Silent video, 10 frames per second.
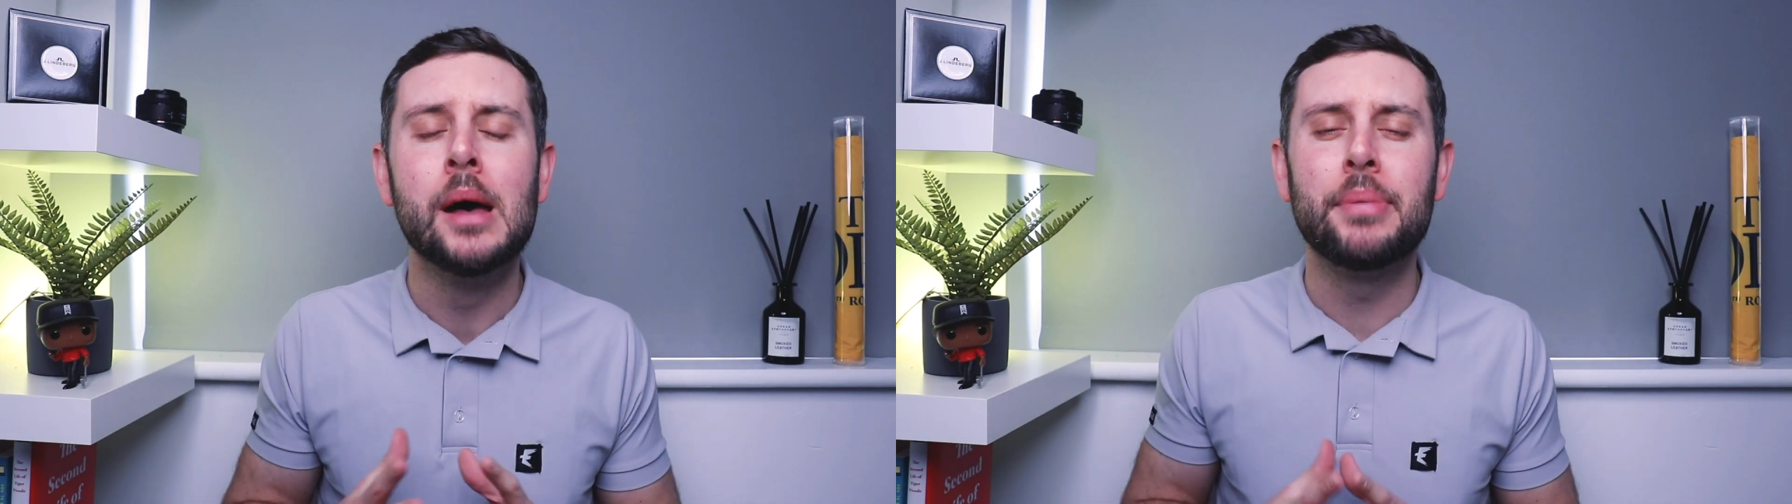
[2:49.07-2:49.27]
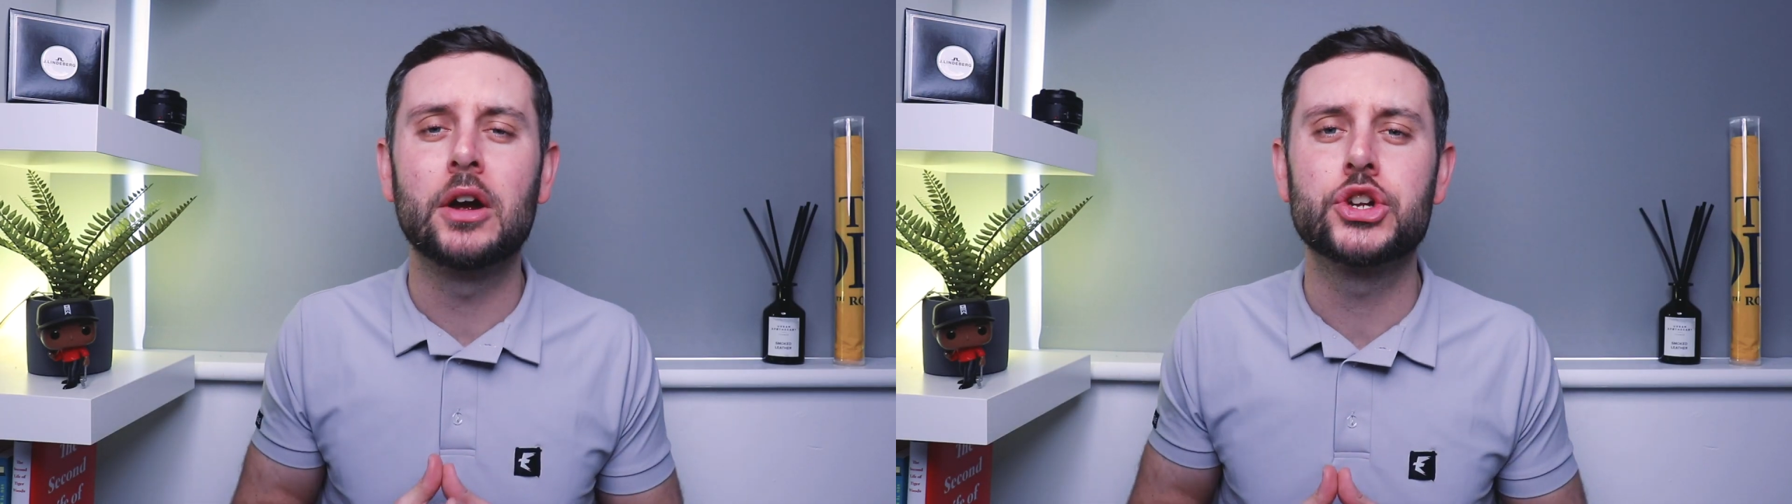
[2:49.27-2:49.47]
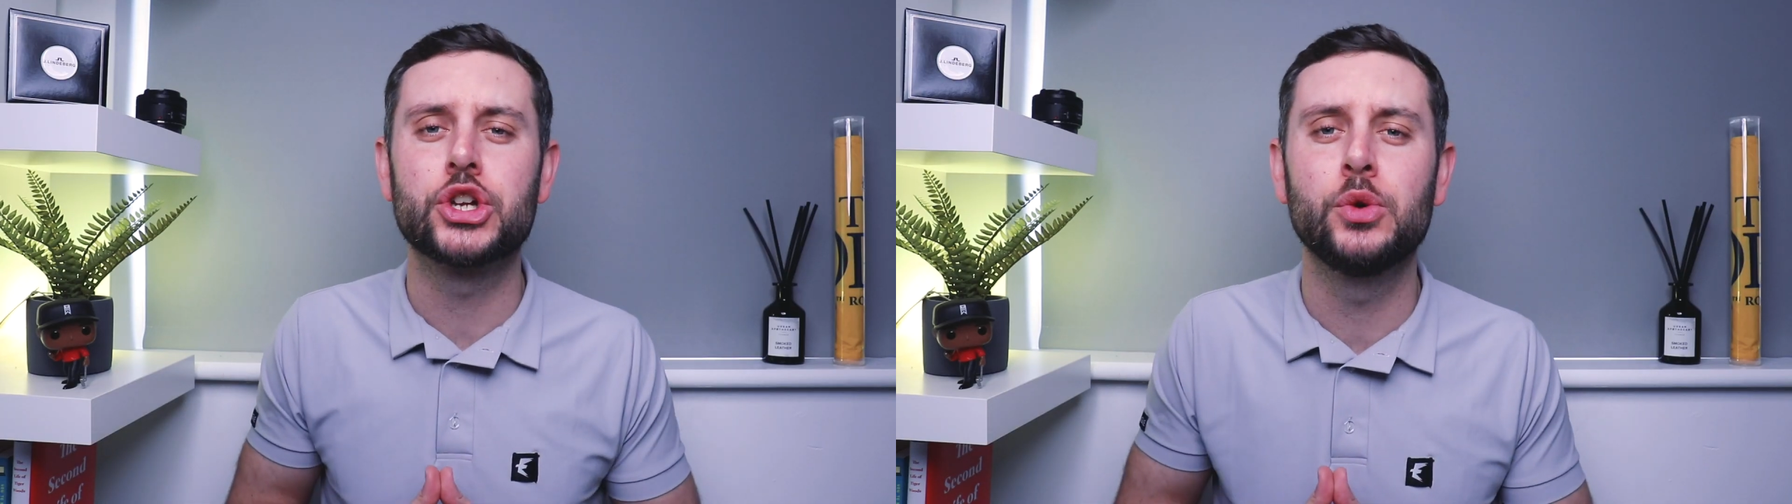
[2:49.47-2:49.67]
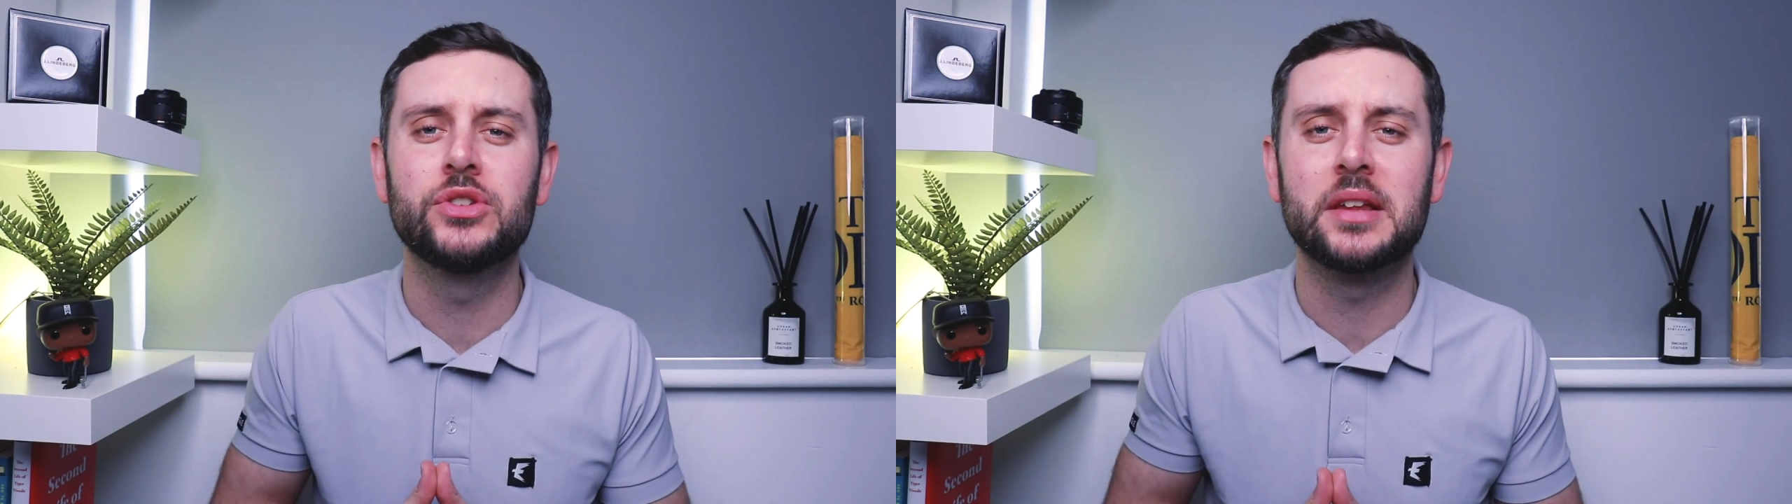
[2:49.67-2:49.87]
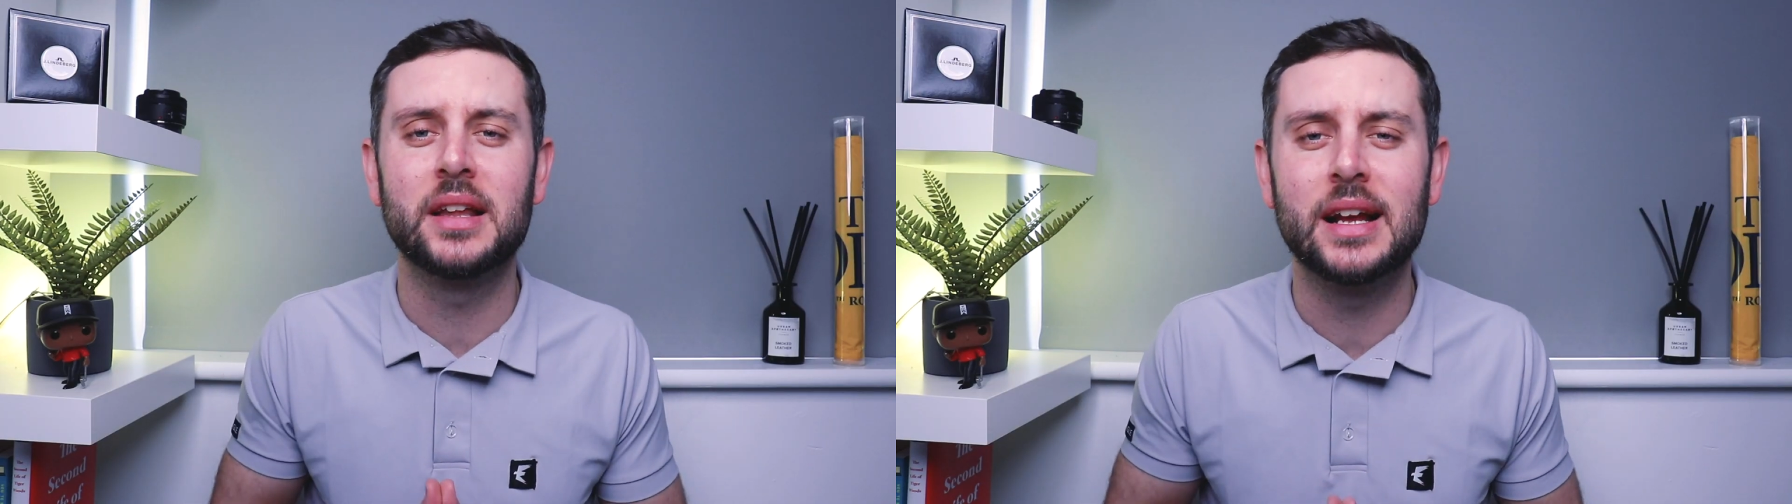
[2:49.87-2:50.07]
pair of shoes
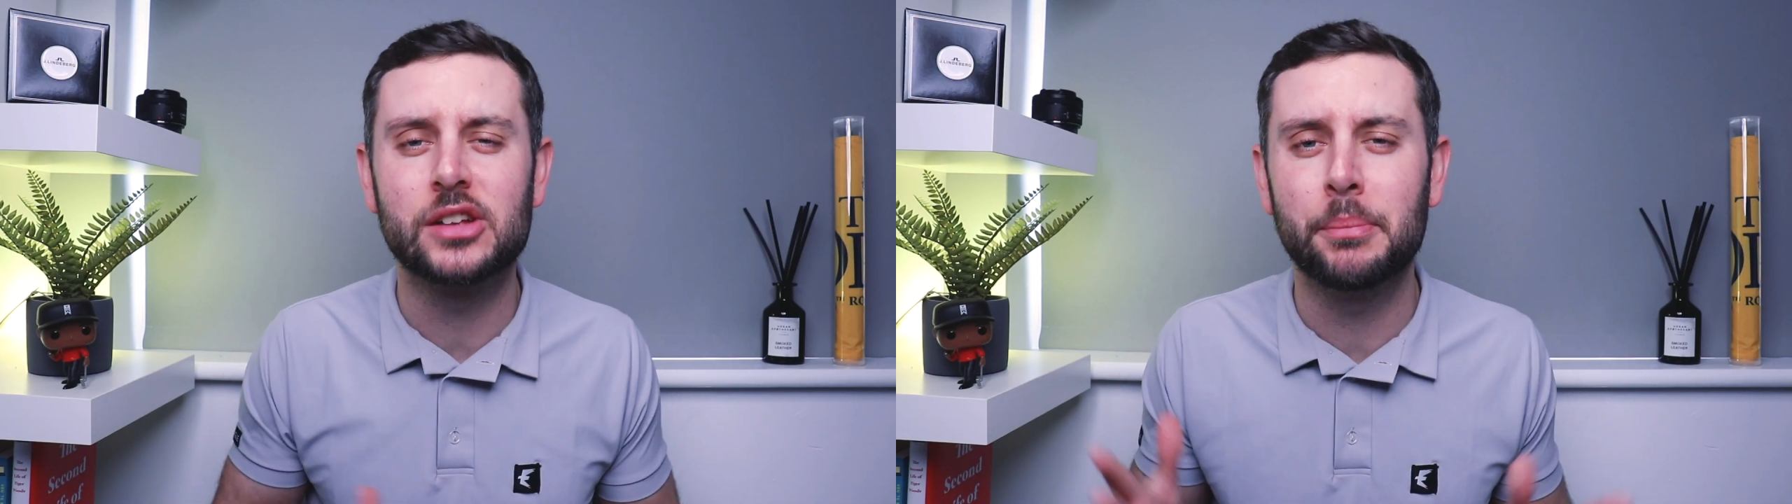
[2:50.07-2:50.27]
nonetheless.